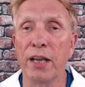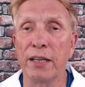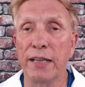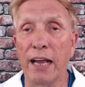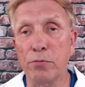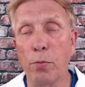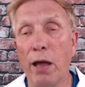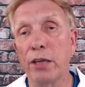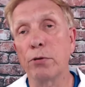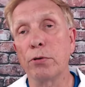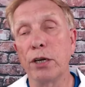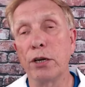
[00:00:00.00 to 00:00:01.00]
That's why
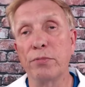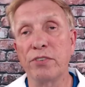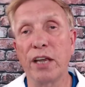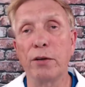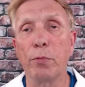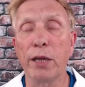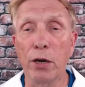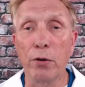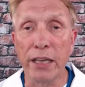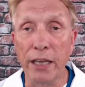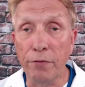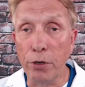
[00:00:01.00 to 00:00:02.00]
you'll hear them say, we can only
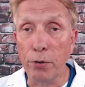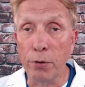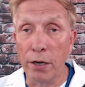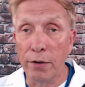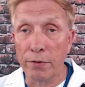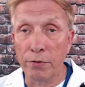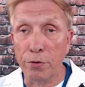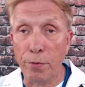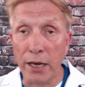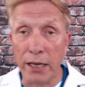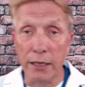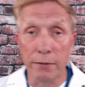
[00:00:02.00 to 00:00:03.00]
give you
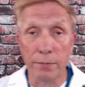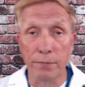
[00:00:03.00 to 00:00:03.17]
three